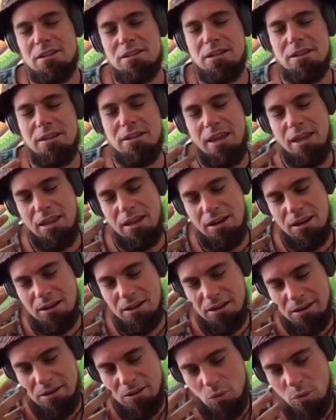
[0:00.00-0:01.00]
So
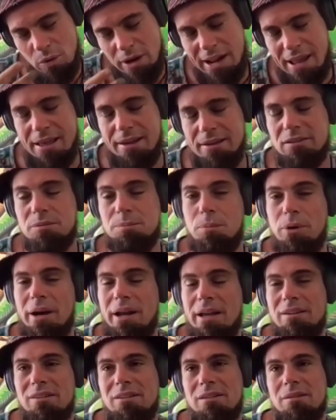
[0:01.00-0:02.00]
then what I
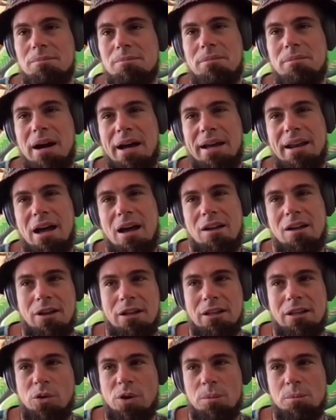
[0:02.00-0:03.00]
express might have
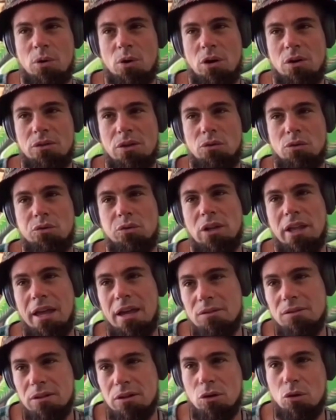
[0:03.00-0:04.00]
a little bit more of the
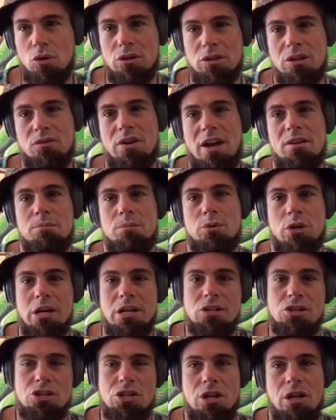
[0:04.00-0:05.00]
flavor or the
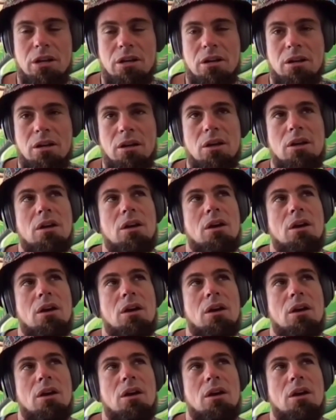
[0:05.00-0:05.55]
vibration